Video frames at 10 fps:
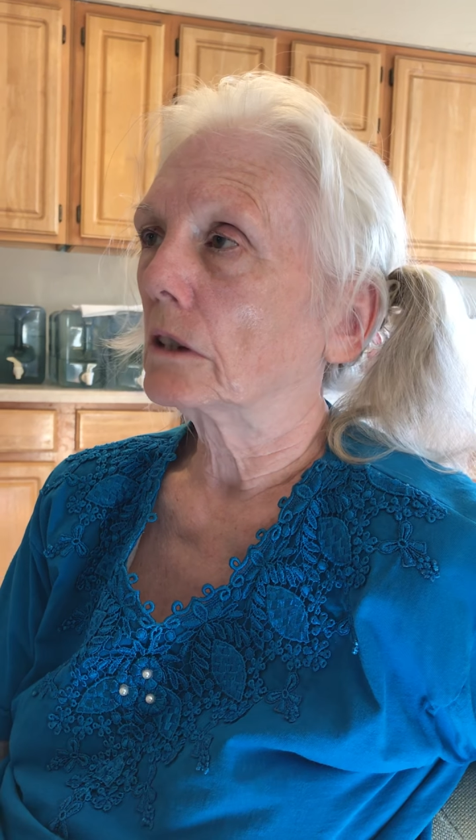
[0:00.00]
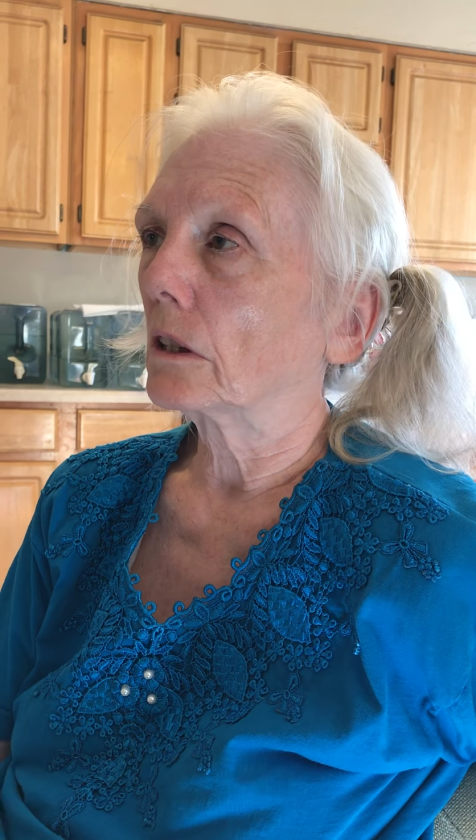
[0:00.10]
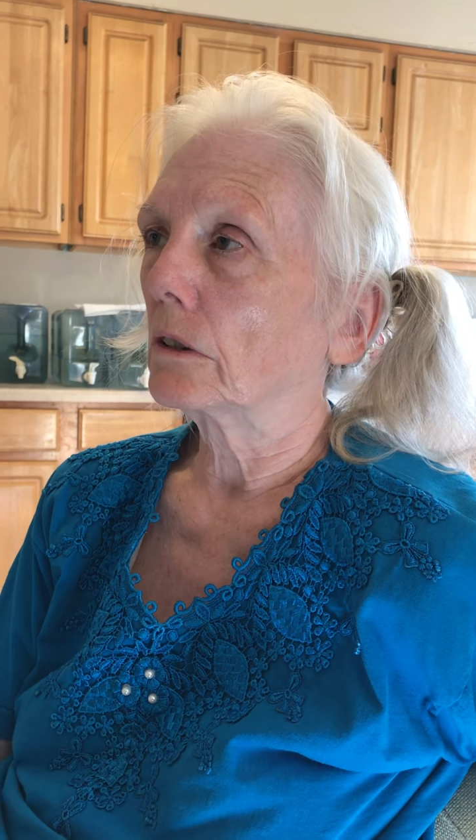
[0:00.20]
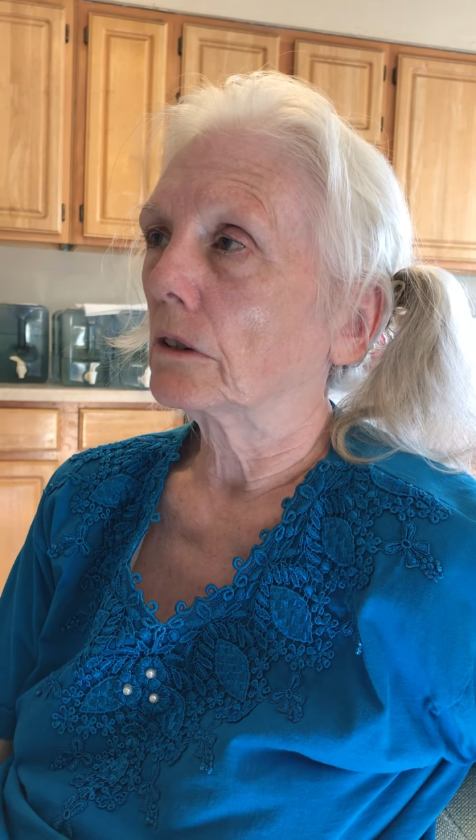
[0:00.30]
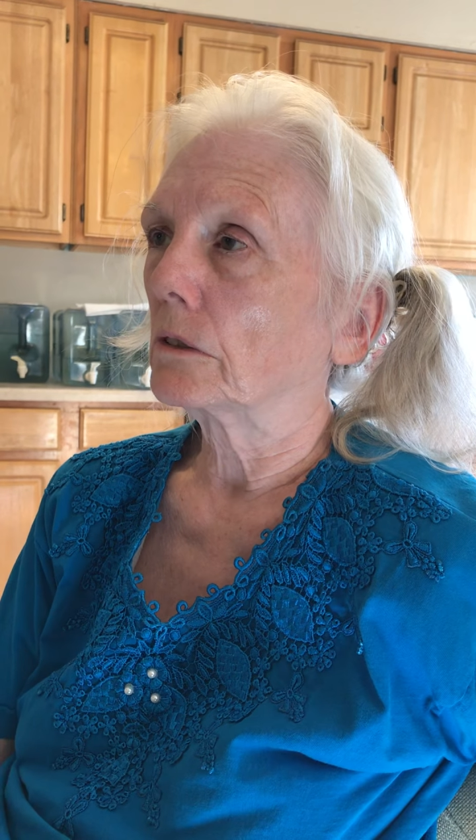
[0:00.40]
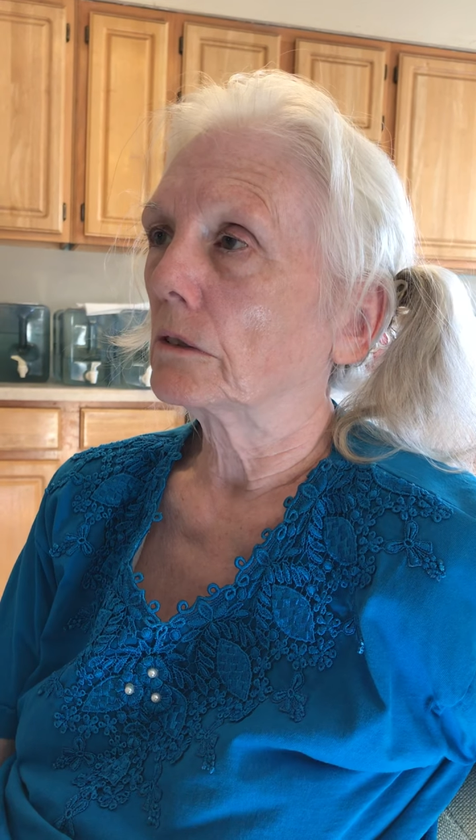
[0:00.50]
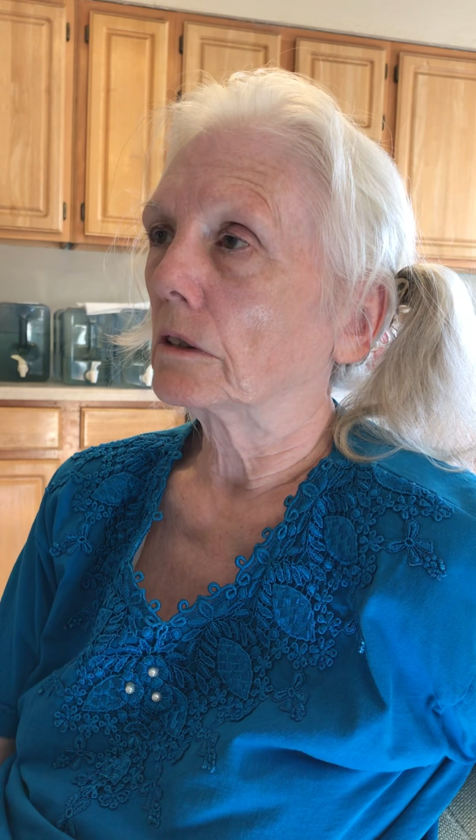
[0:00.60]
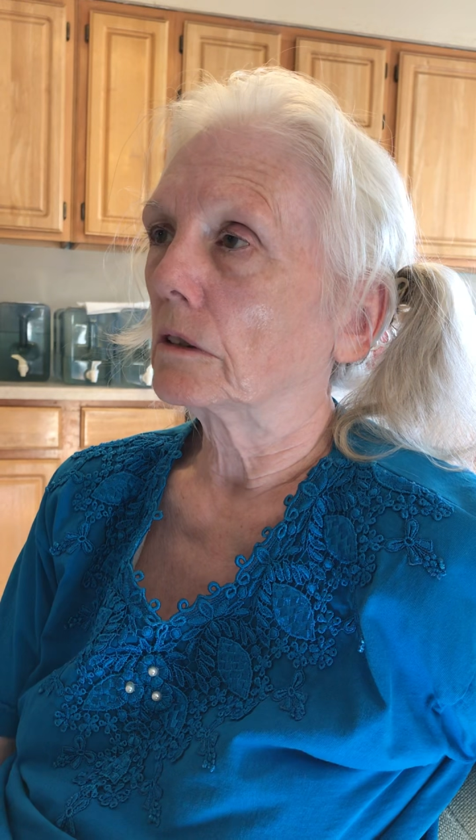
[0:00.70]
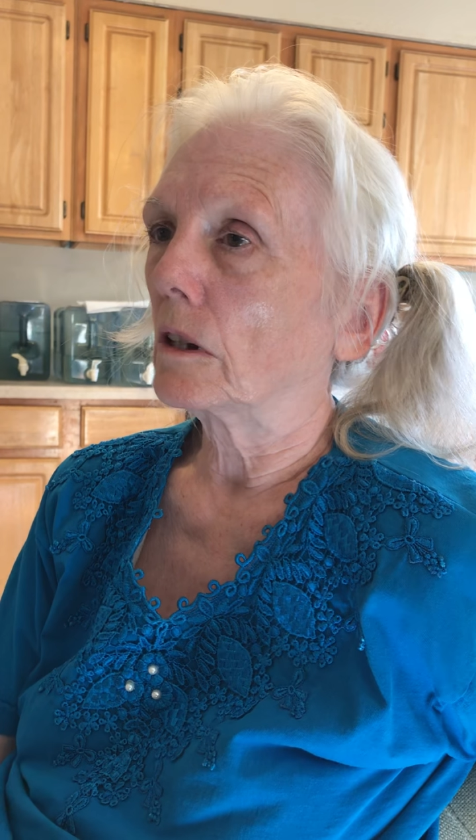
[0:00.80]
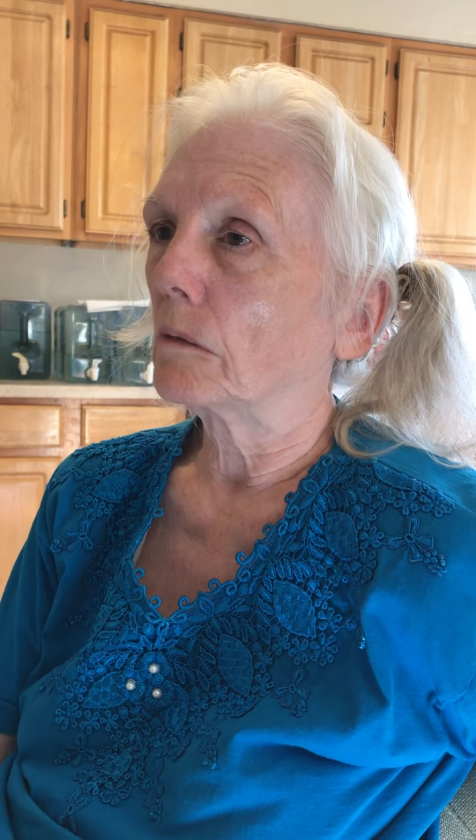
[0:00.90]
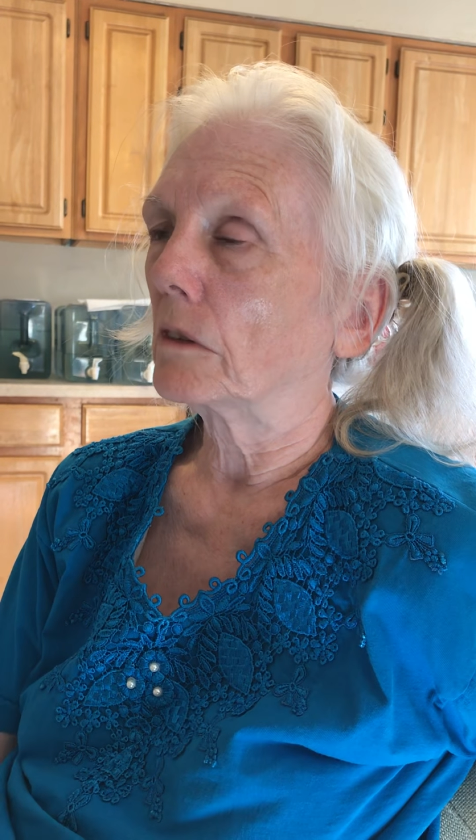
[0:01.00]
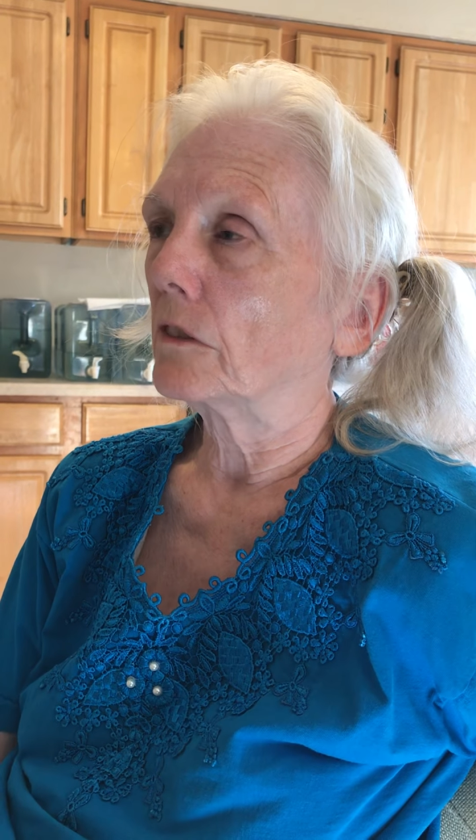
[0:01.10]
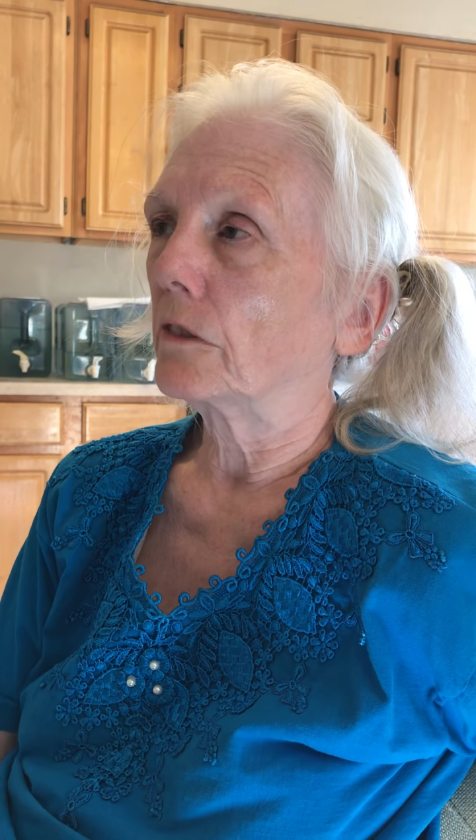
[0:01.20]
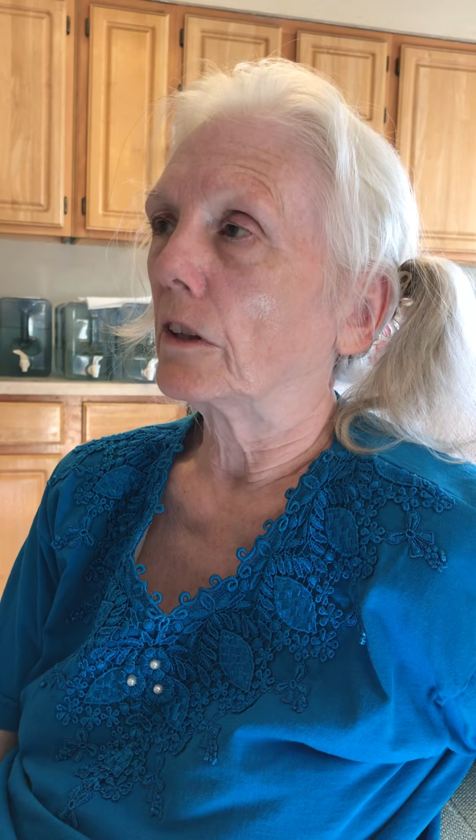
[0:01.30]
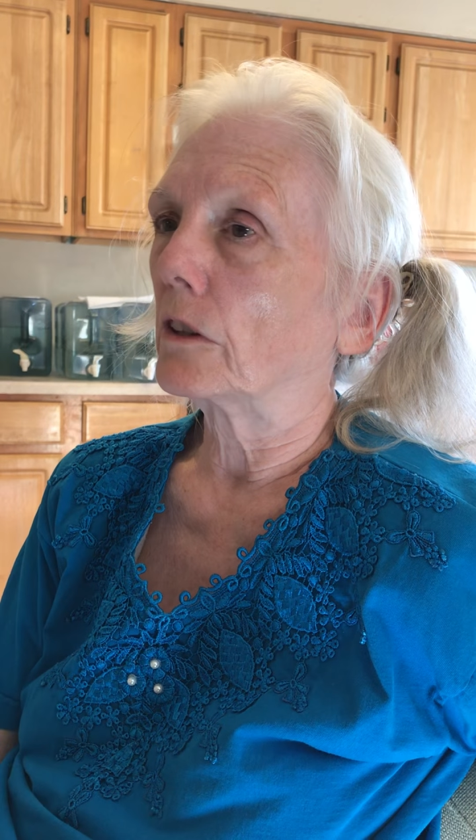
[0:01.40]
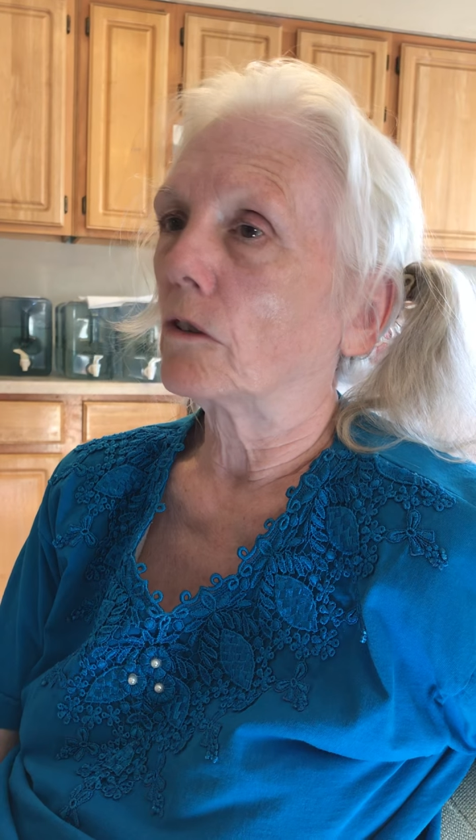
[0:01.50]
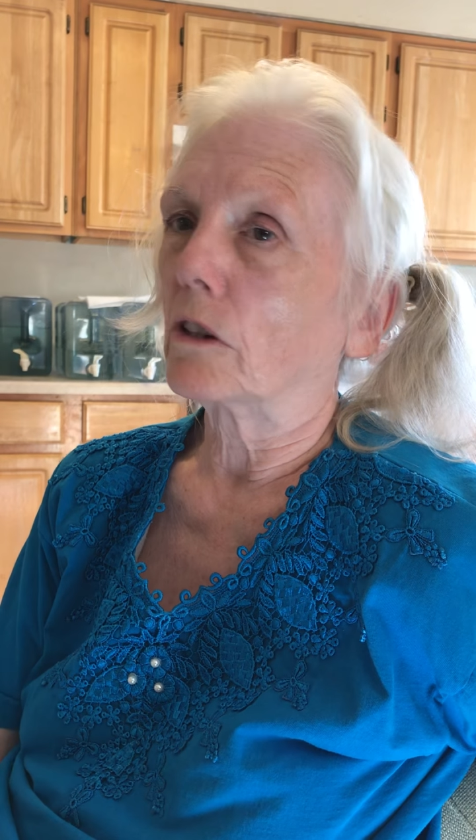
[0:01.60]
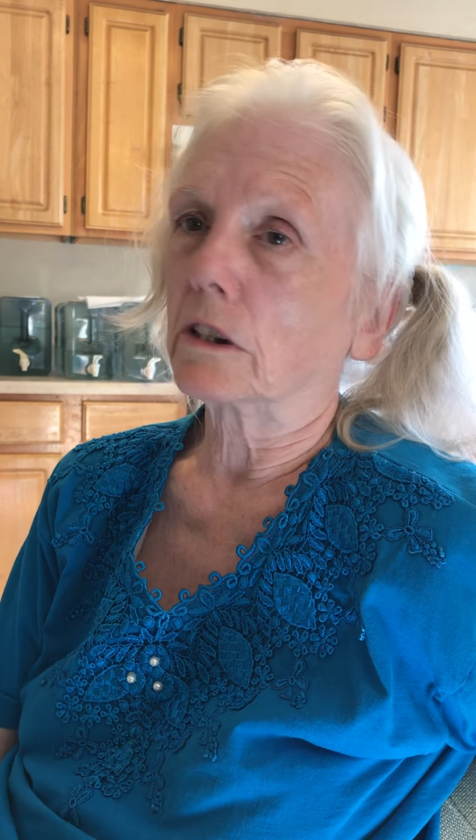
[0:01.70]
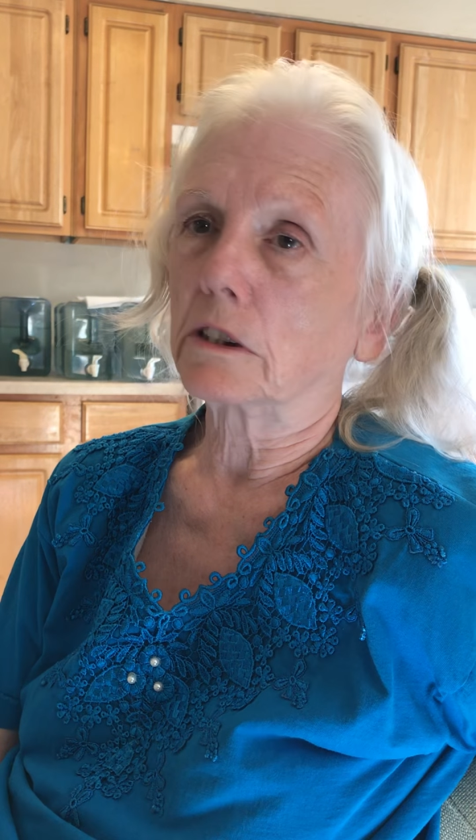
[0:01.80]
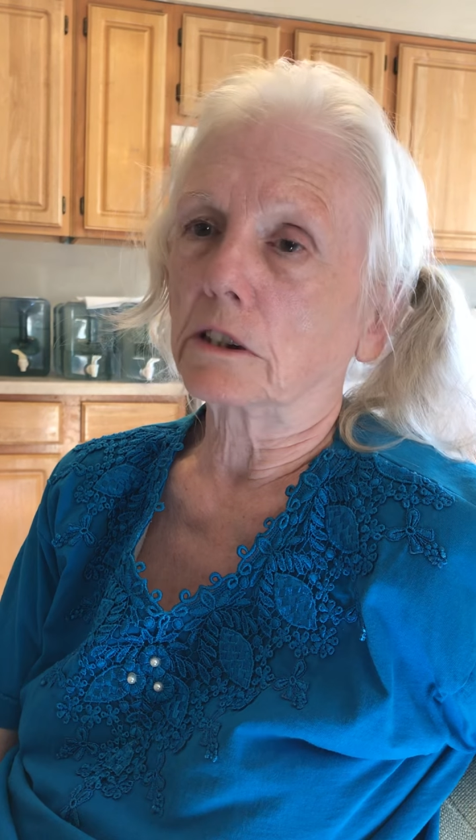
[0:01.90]
tell you the name of their
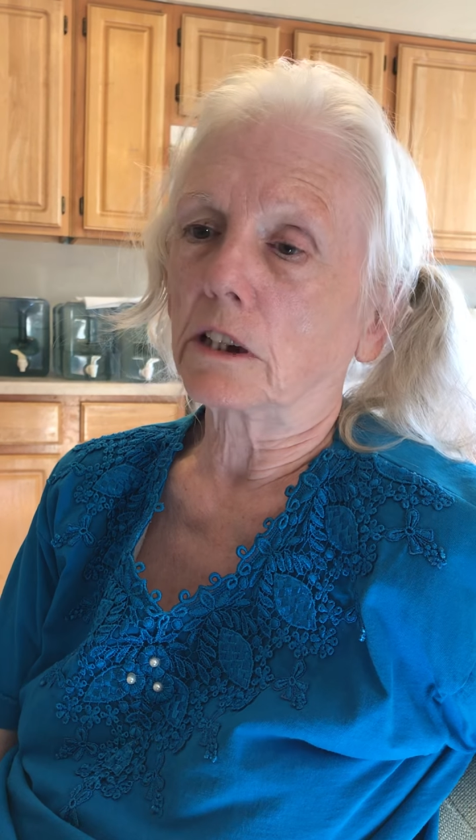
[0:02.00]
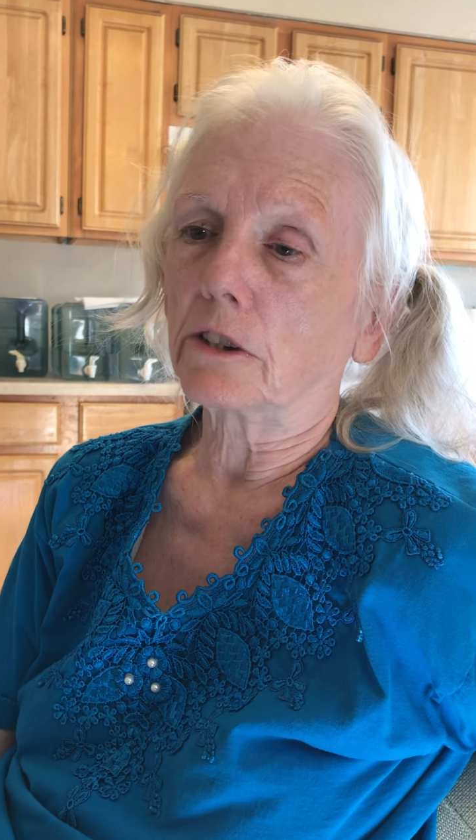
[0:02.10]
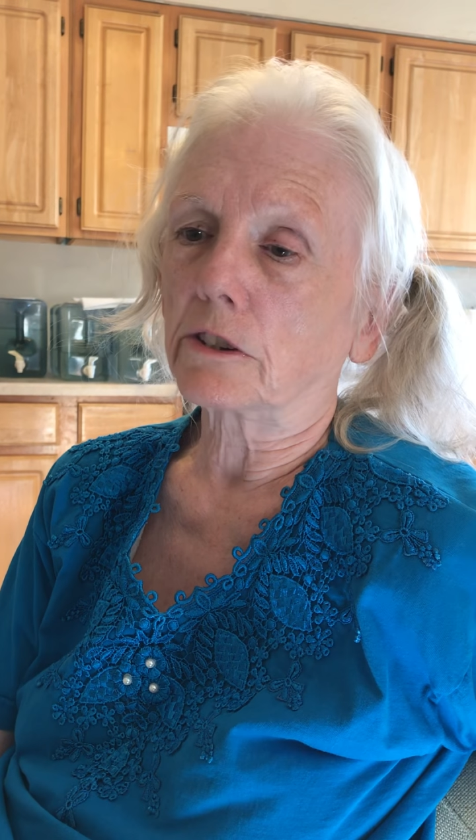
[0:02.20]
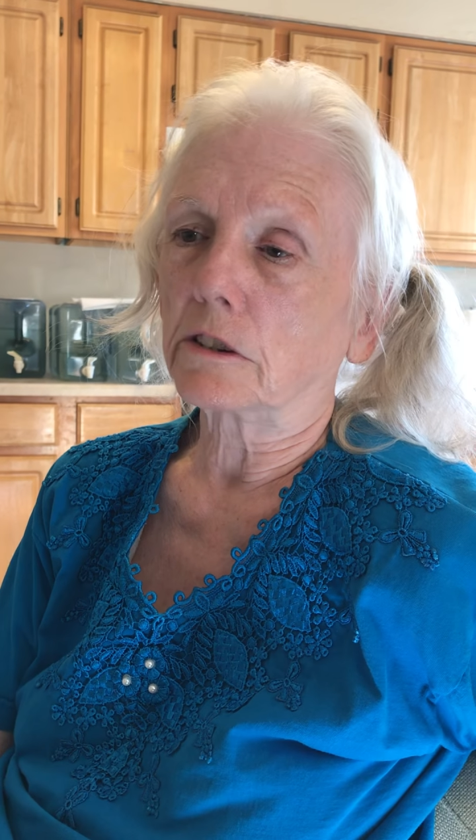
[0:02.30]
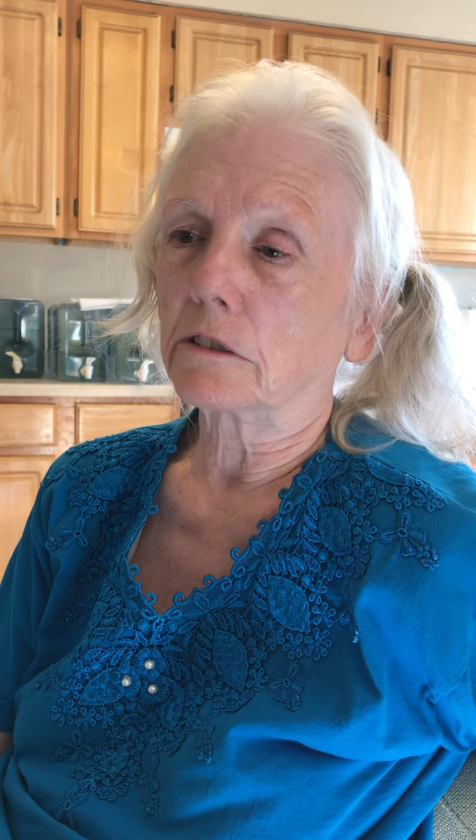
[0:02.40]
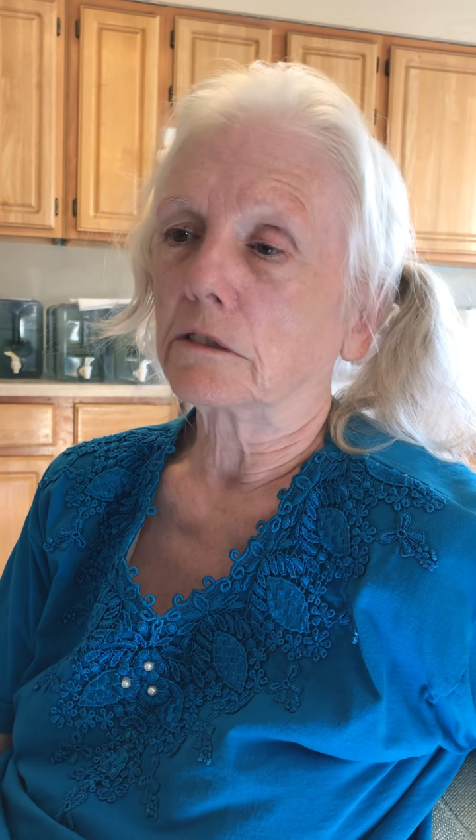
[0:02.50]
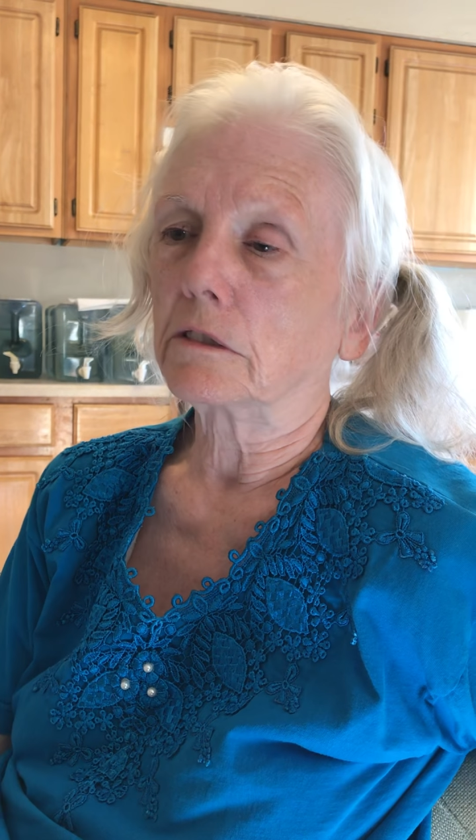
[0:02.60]
organization.